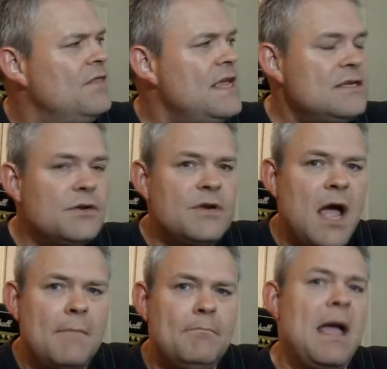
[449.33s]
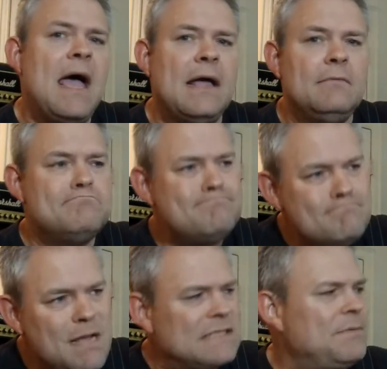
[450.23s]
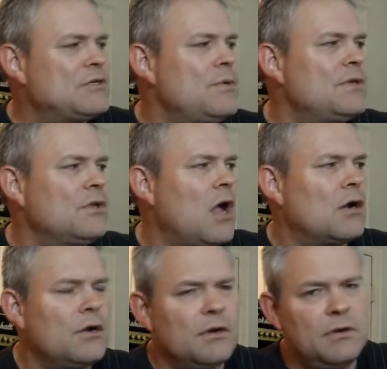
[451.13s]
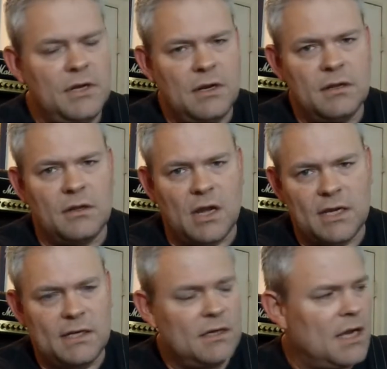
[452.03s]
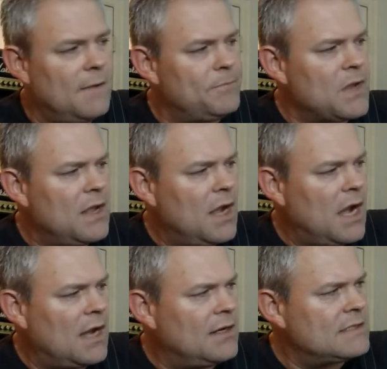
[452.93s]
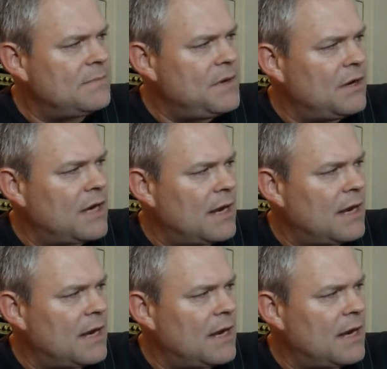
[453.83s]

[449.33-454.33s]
These are not bad, especially with the locker. You're locking um, uh, nuts up here.